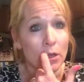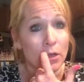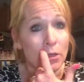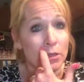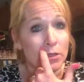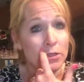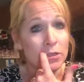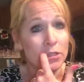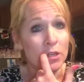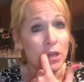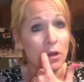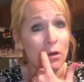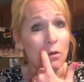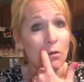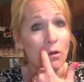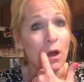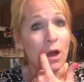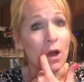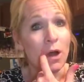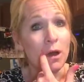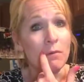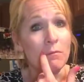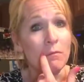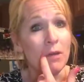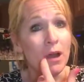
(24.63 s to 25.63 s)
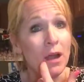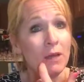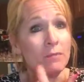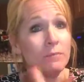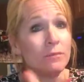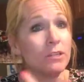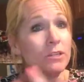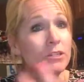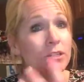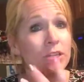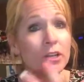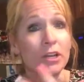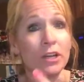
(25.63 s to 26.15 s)
So I'm
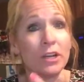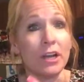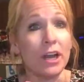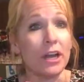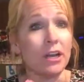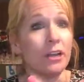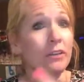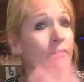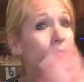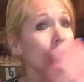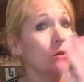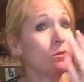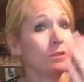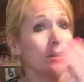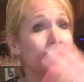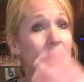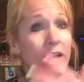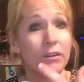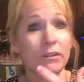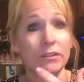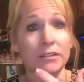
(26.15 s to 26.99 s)
just going to kind of go down.